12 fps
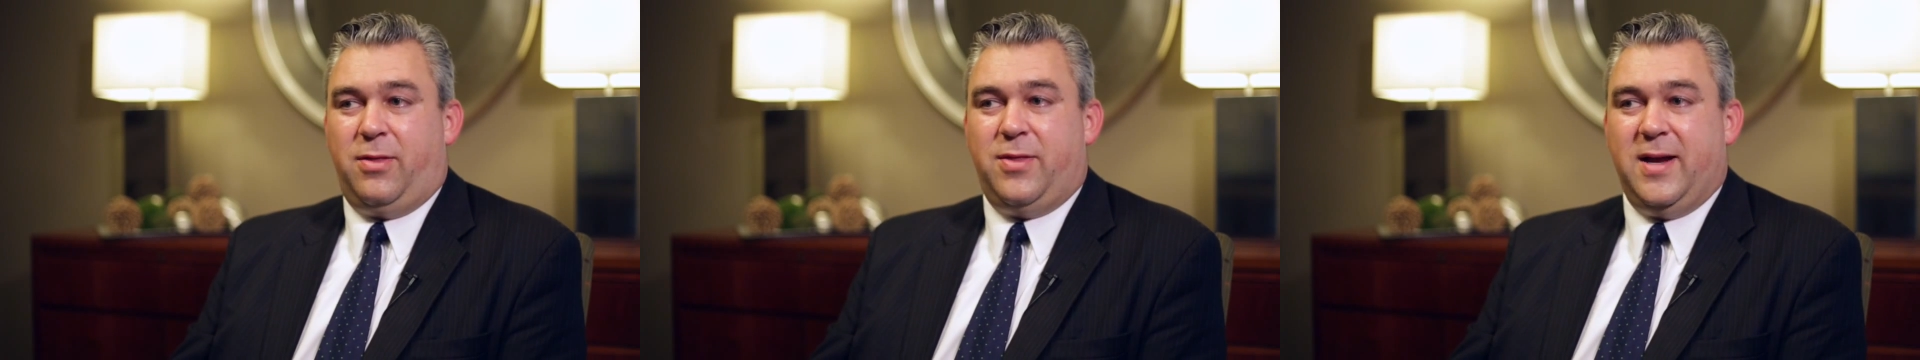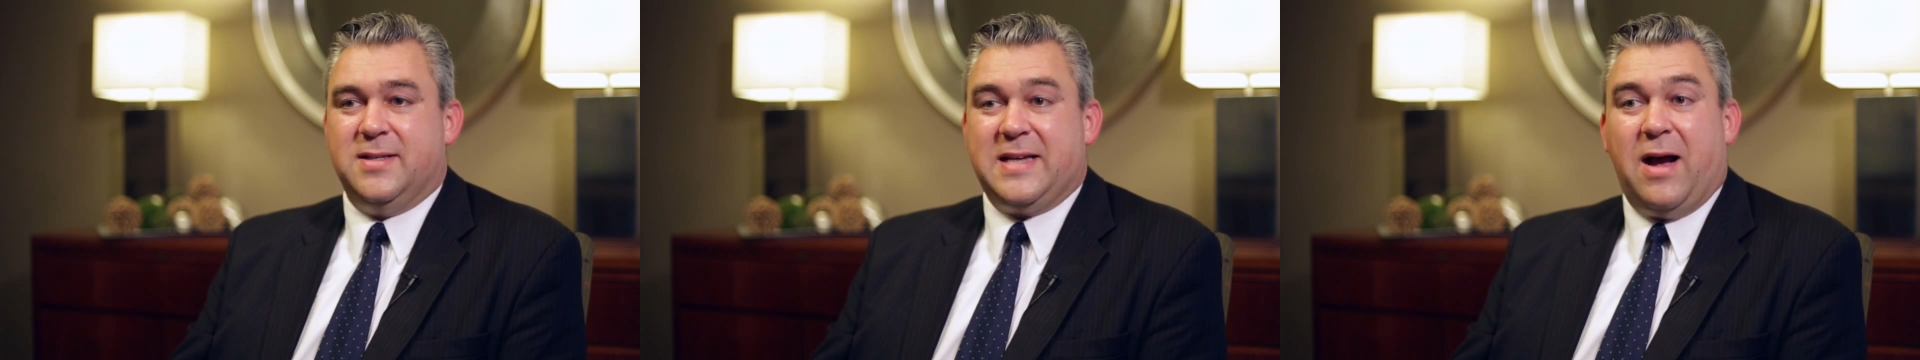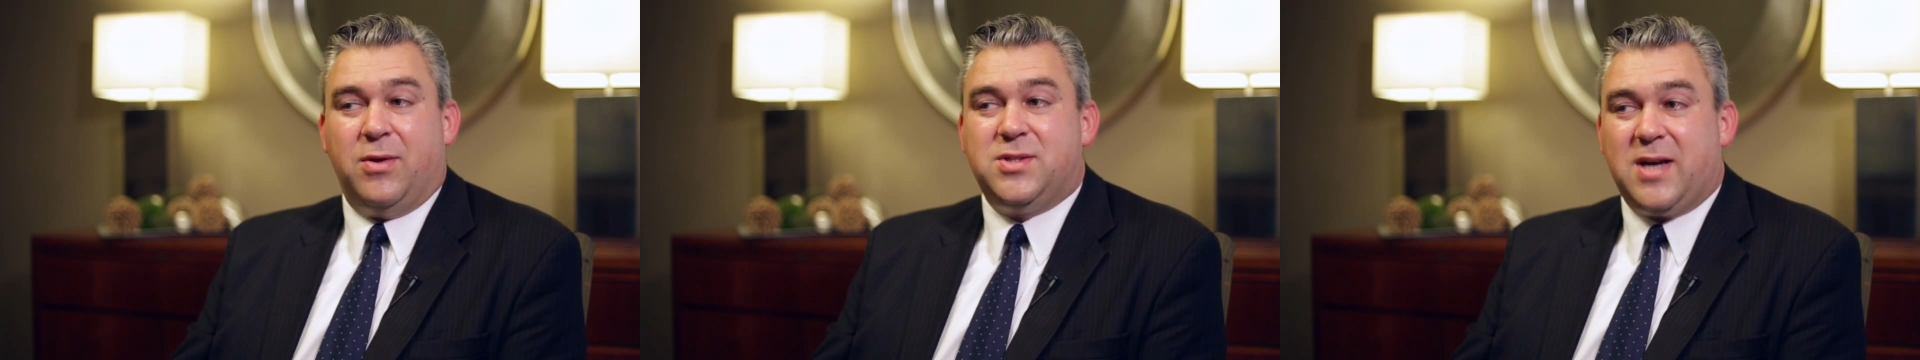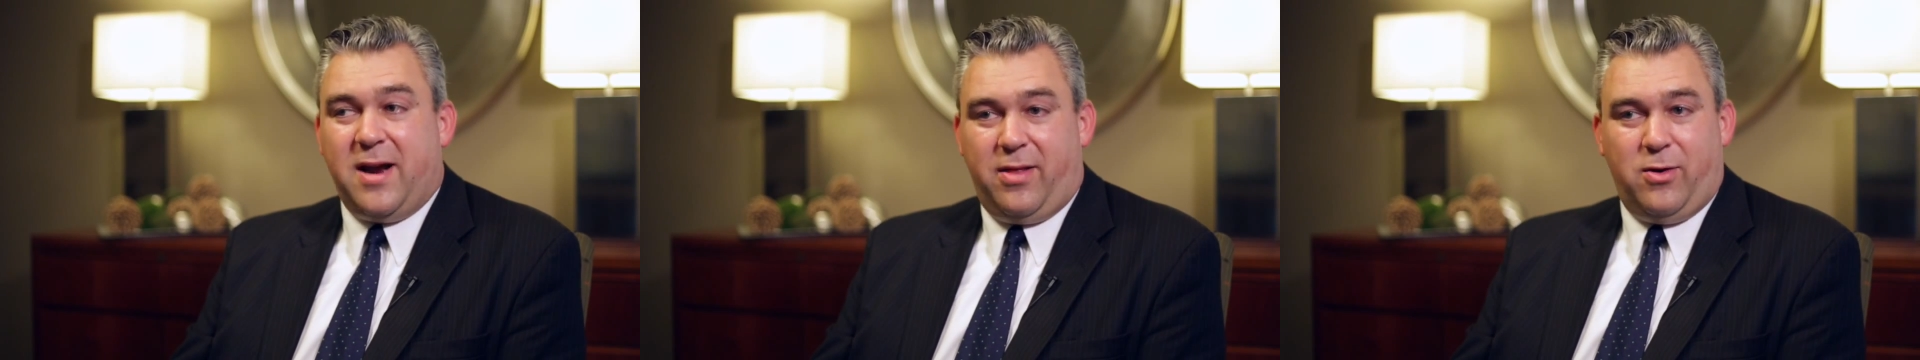things
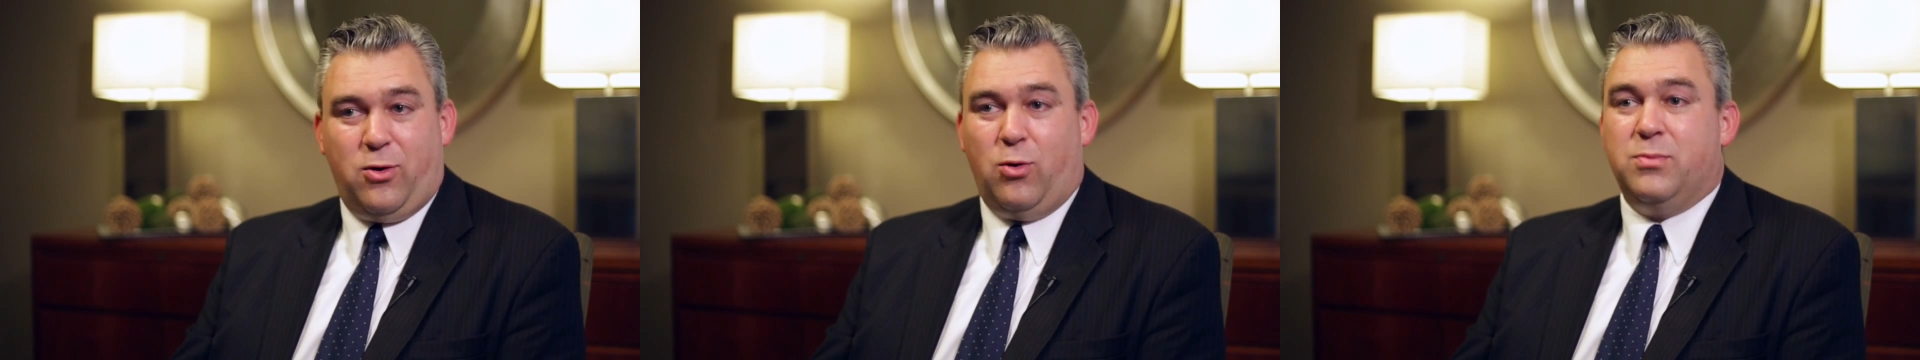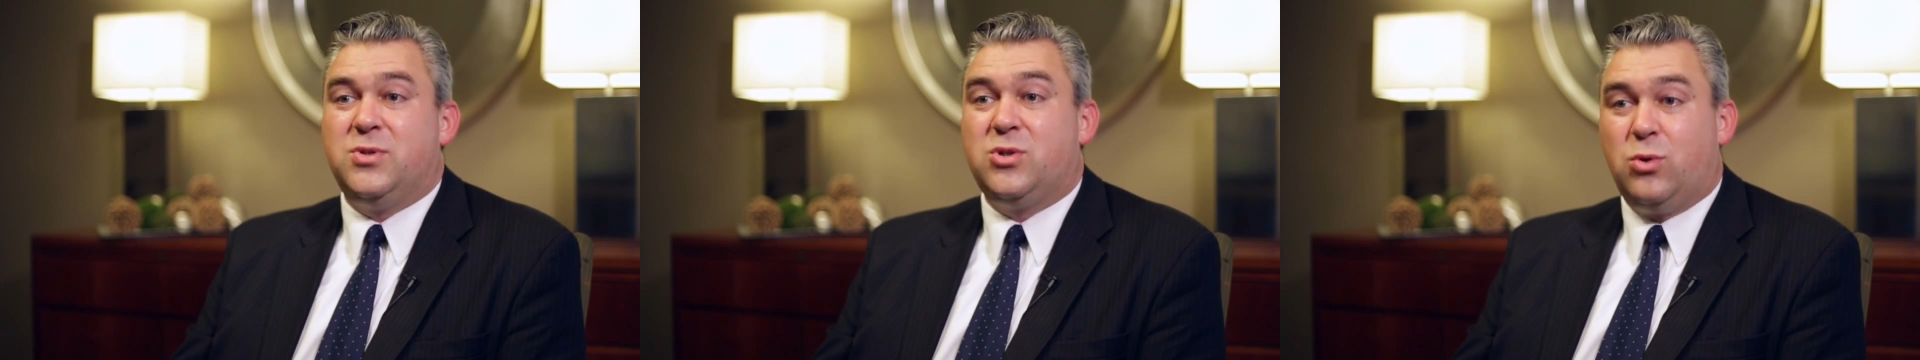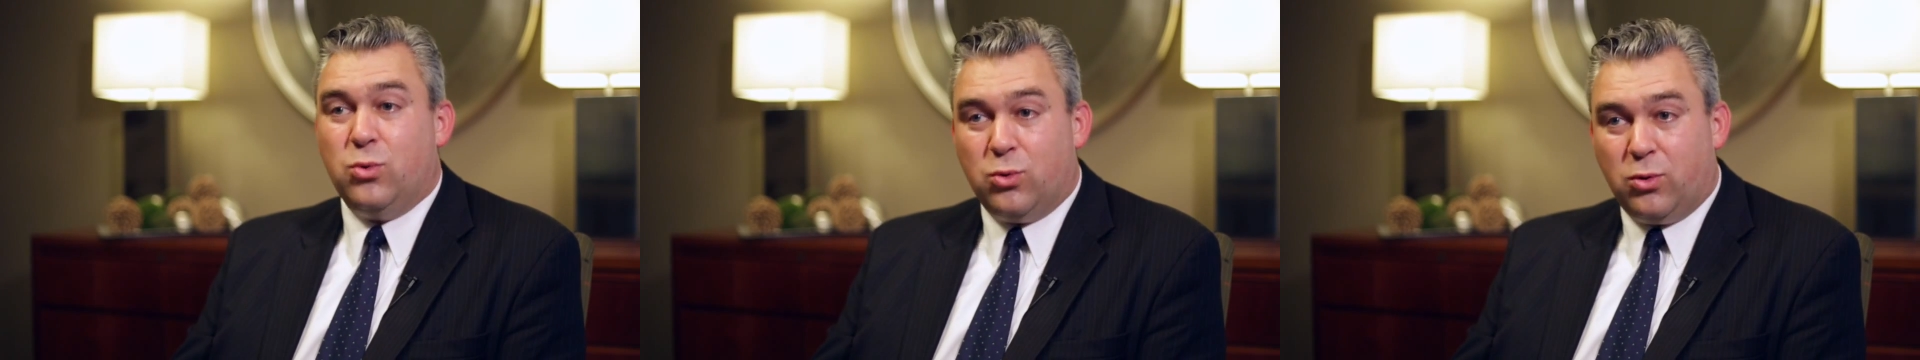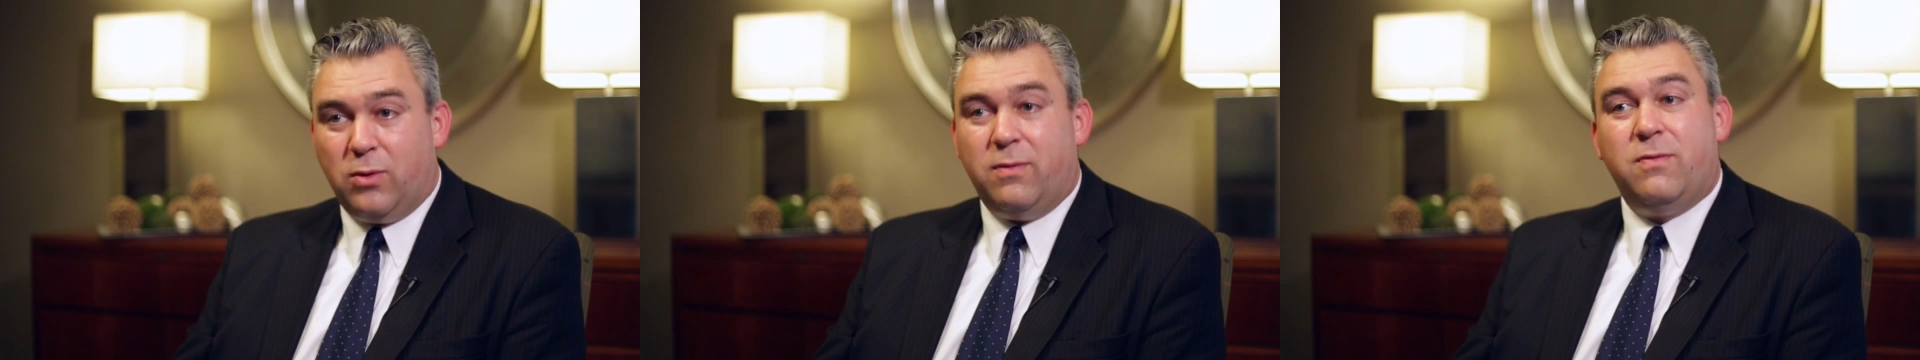outside of the home,
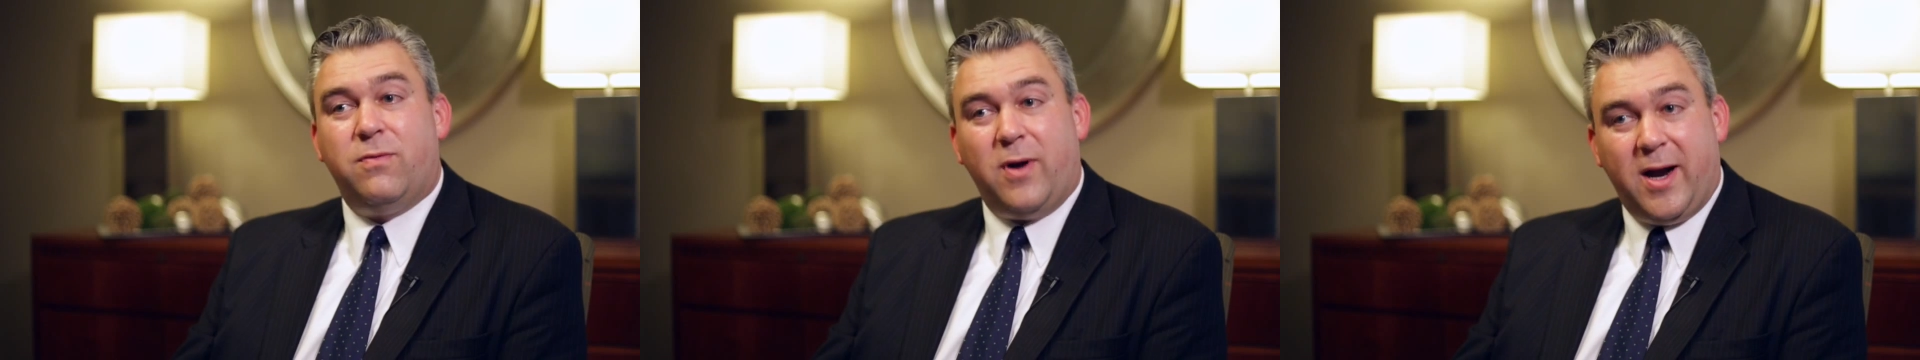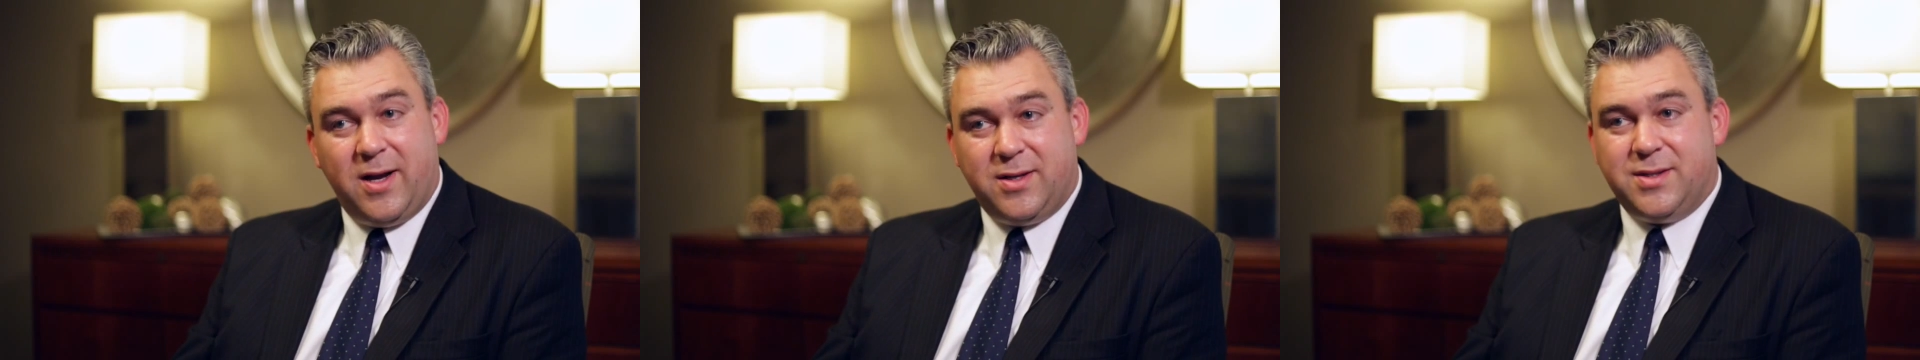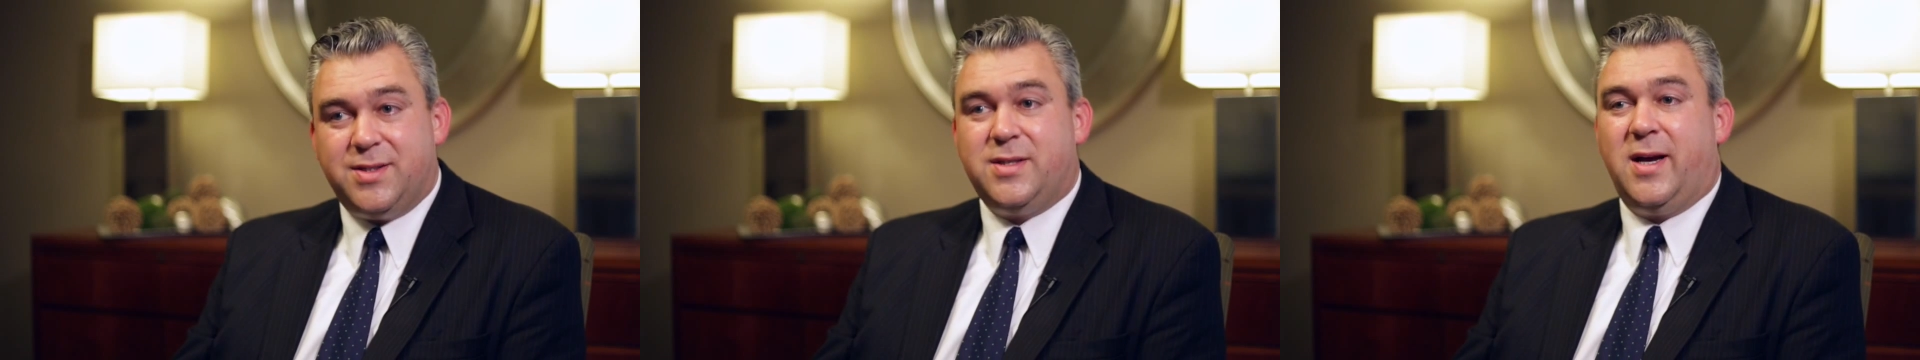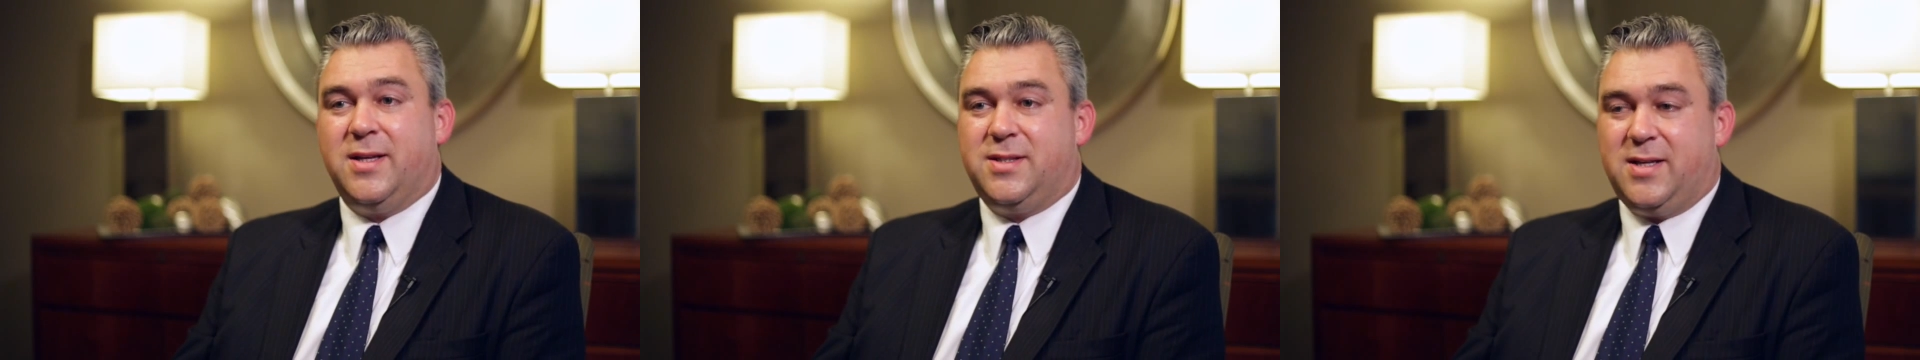school, friends,
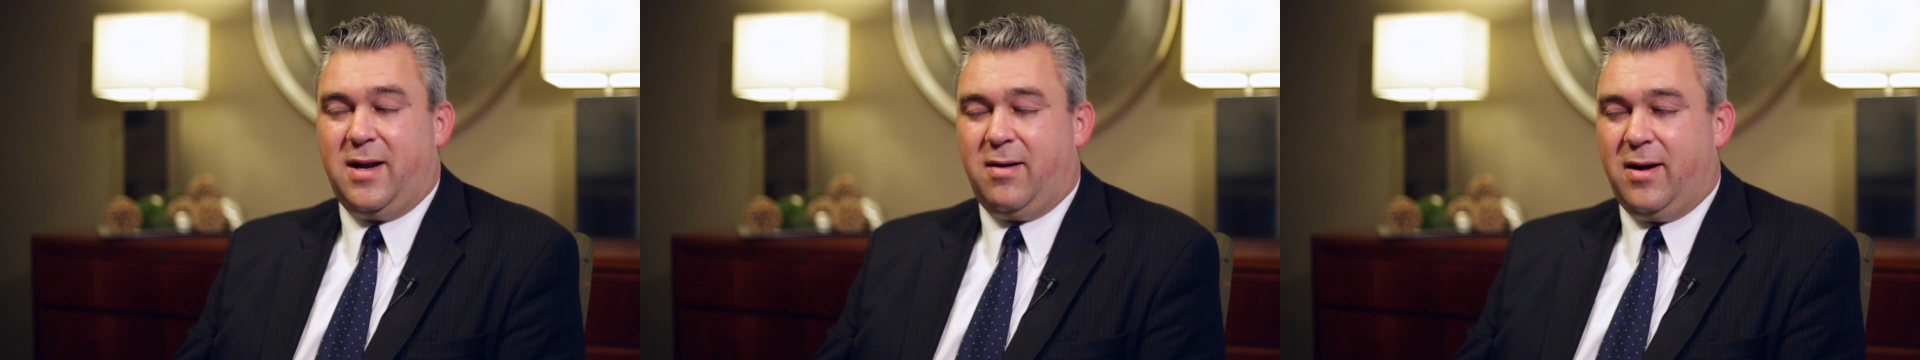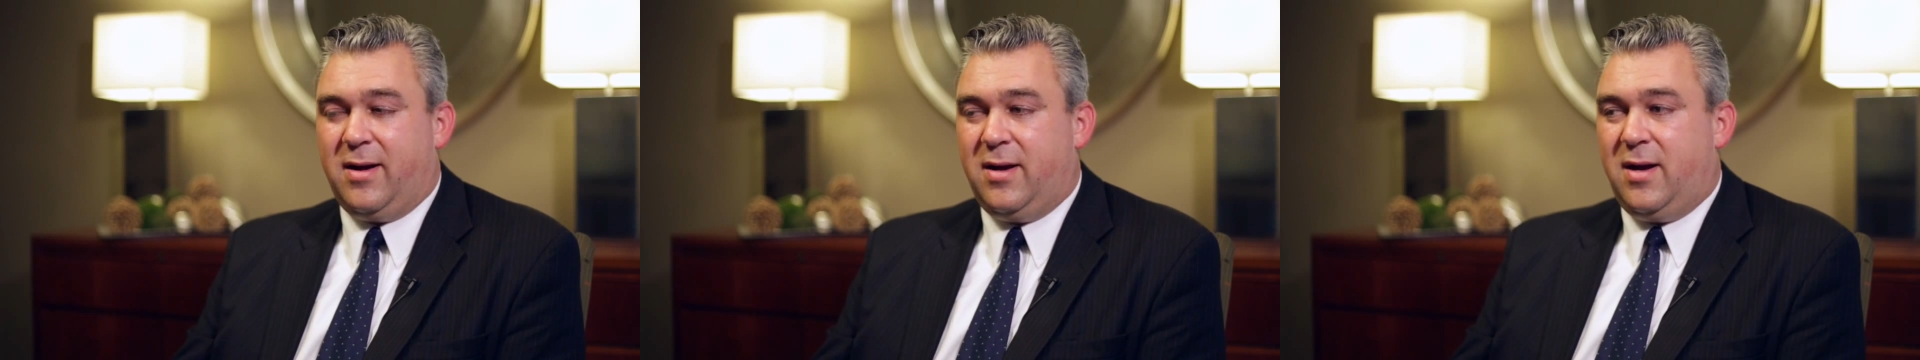etc.